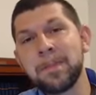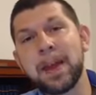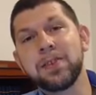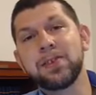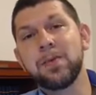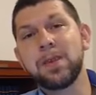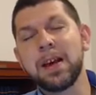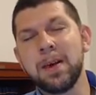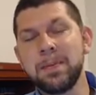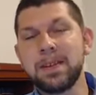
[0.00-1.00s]
And so when we
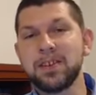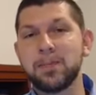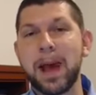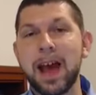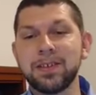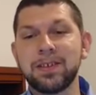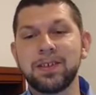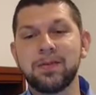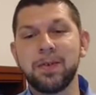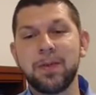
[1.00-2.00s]
come to this
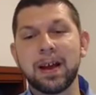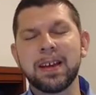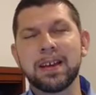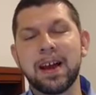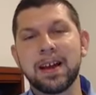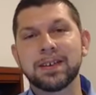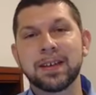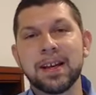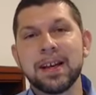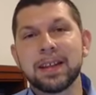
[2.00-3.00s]
passage and we recognize
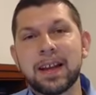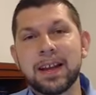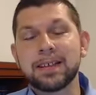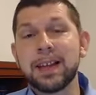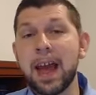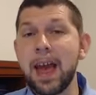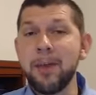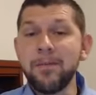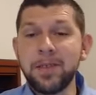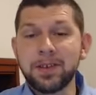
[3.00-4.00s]
that he's going to
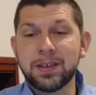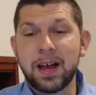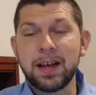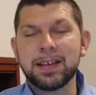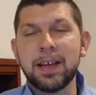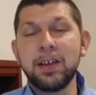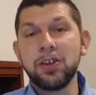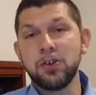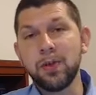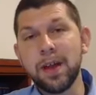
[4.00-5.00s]
emphasize
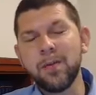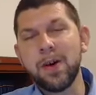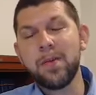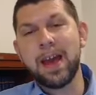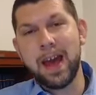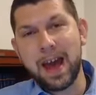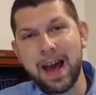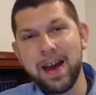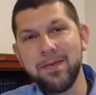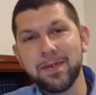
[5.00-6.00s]
enjoying what we
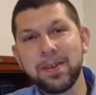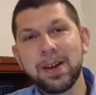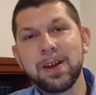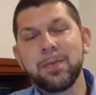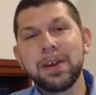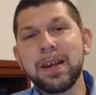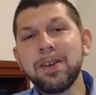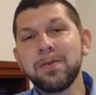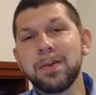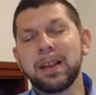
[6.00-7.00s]
have, we need
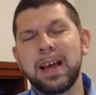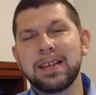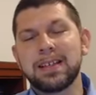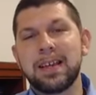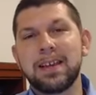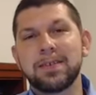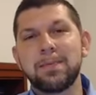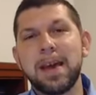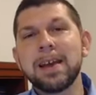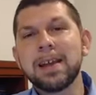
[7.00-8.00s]
to realize that he's
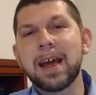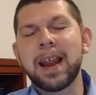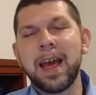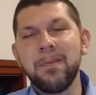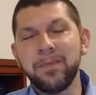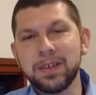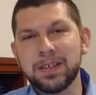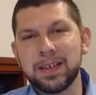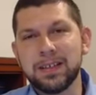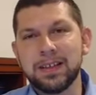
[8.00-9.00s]
making that
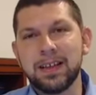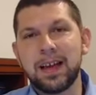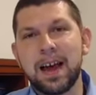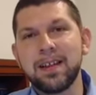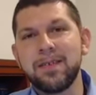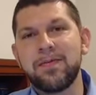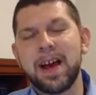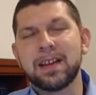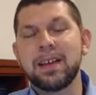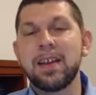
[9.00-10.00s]
emphasis in light of the
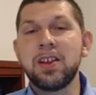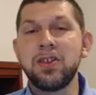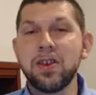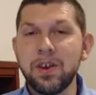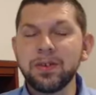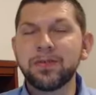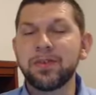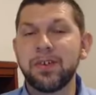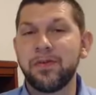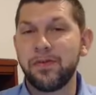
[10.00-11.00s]
fact that he knows
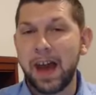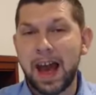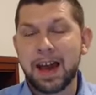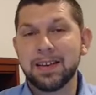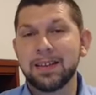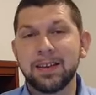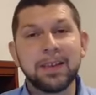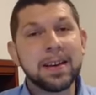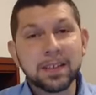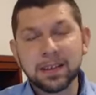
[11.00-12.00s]
for a fact there
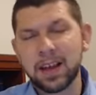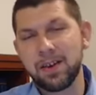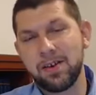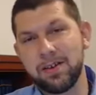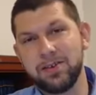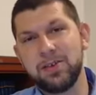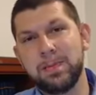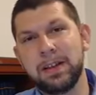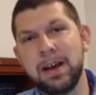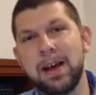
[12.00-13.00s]
is a lot of
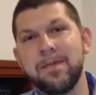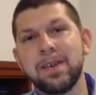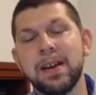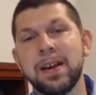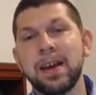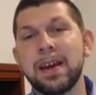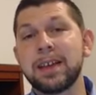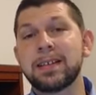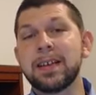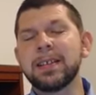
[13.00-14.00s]
hardship in life. He
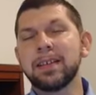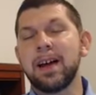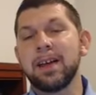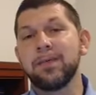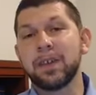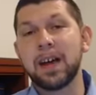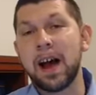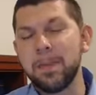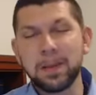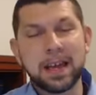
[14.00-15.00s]
sees a lot of
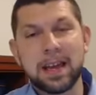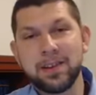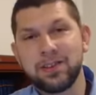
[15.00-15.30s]
complicated